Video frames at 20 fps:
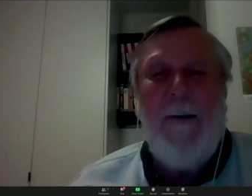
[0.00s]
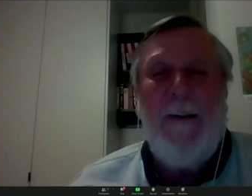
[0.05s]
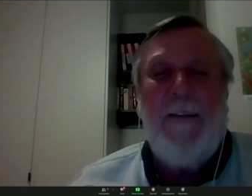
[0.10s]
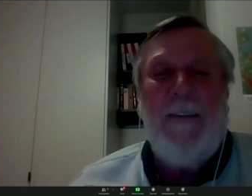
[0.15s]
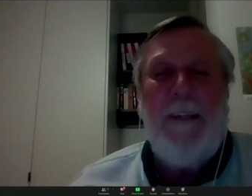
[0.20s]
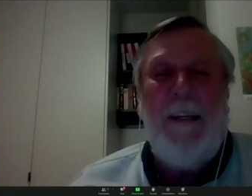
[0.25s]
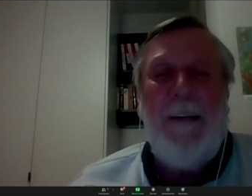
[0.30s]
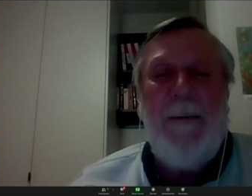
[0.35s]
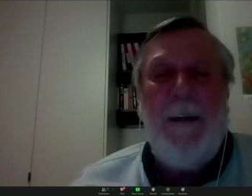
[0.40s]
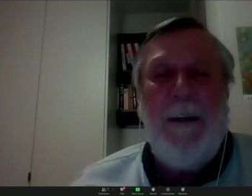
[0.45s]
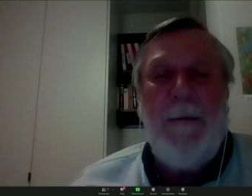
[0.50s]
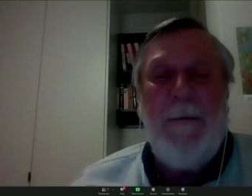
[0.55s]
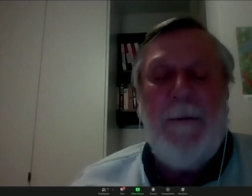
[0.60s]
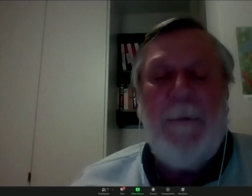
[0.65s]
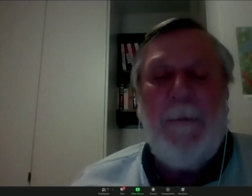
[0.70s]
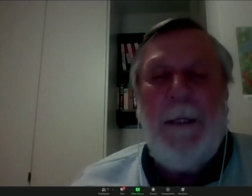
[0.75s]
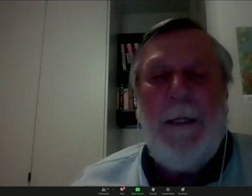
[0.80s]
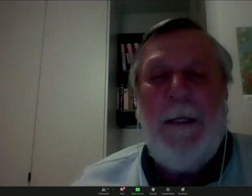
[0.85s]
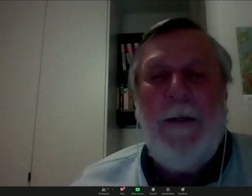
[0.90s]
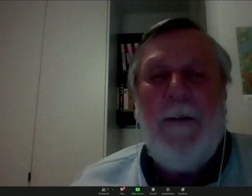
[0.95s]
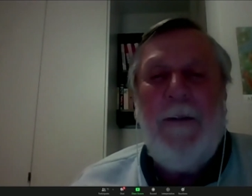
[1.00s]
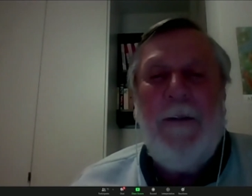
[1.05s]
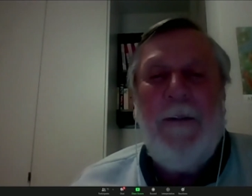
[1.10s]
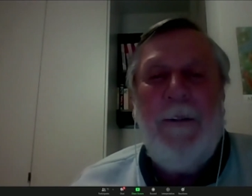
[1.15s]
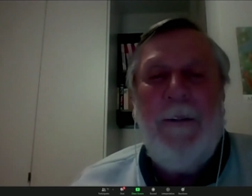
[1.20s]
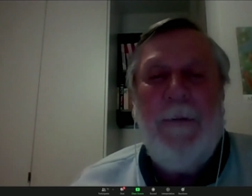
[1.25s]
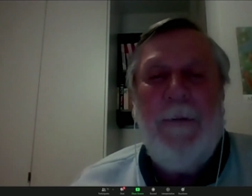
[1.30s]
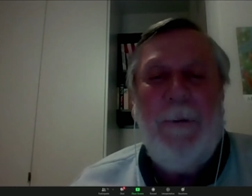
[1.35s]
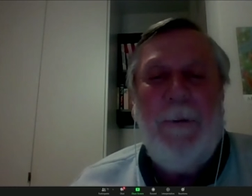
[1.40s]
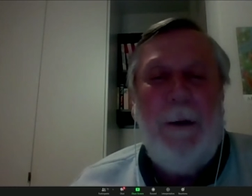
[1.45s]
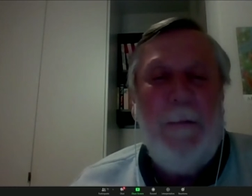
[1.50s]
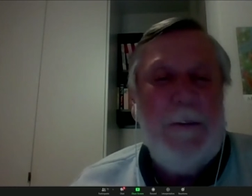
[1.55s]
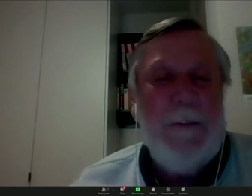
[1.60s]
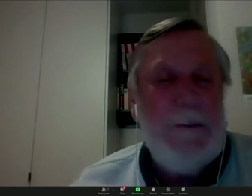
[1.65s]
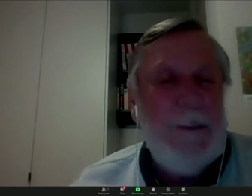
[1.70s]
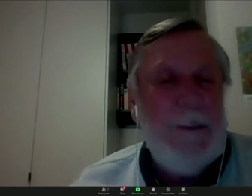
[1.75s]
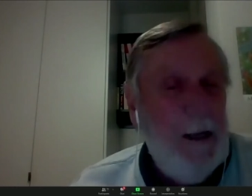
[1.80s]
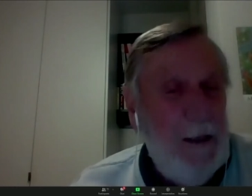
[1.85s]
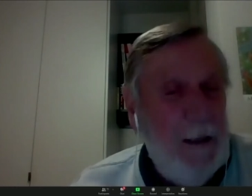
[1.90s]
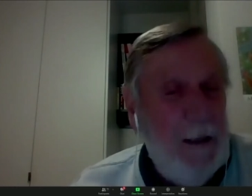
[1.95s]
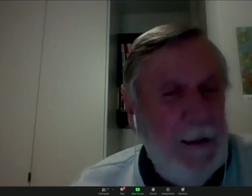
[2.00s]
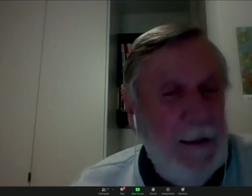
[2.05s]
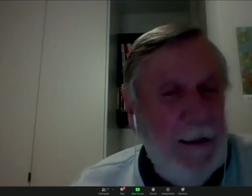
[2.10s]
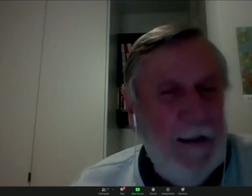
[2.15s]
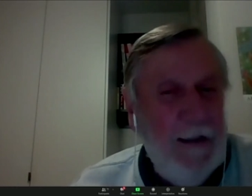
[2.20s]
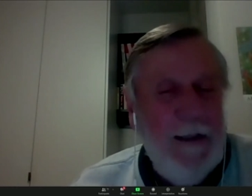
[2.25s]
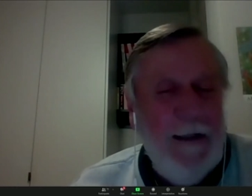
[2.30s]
It's evening. I'm speaking to you from Australia,